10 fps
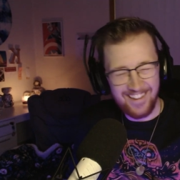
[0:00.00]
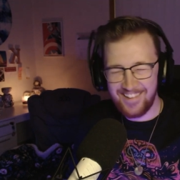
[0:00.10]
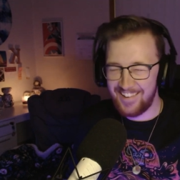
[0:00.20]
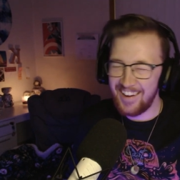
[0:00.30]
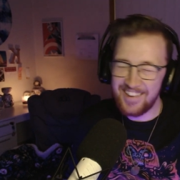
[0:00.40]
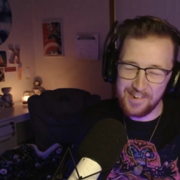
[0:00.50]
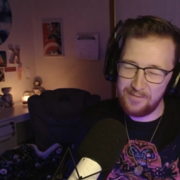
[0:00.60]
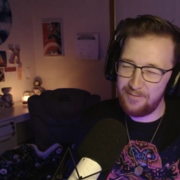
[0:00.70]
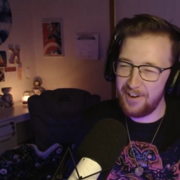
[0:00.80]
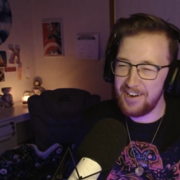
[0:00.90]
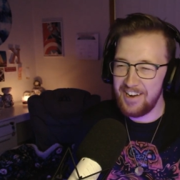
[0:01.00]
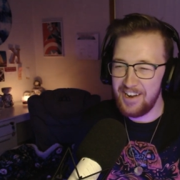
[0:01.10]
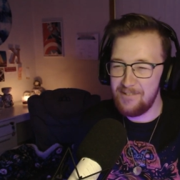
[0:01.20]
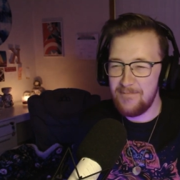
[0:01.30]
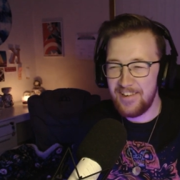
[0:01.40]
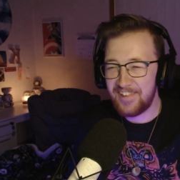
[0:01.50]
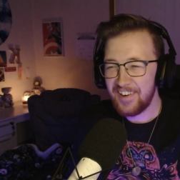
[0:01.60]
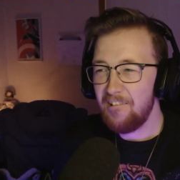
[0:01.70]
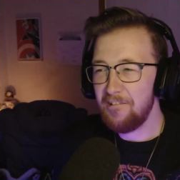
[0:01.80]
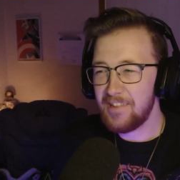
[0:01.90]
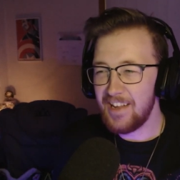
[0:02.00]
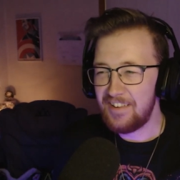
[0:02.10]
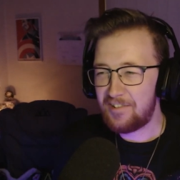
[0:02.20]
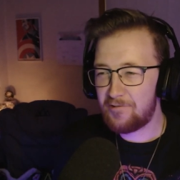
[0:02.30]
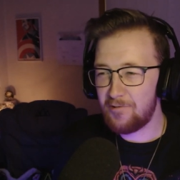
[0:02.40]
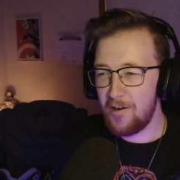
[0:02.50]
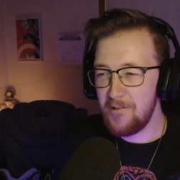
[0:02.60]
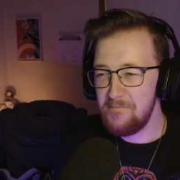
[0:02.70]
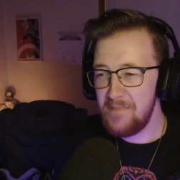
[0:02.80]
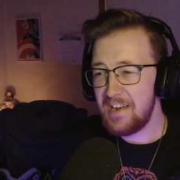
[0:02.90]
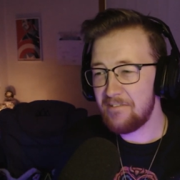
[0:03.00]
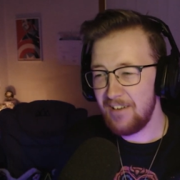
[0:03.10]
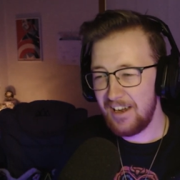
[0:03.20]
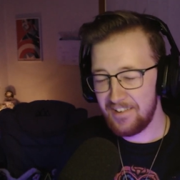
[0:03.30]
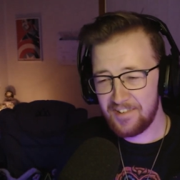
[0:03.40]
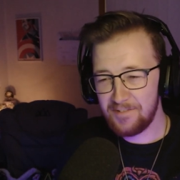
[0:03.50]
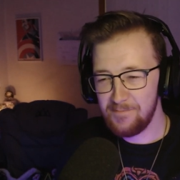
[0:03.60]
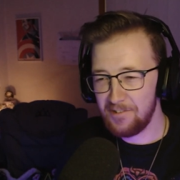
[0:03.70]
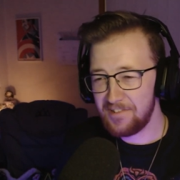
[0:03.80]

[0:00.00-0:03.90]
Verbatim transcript: such a funny image. All these grown men around a small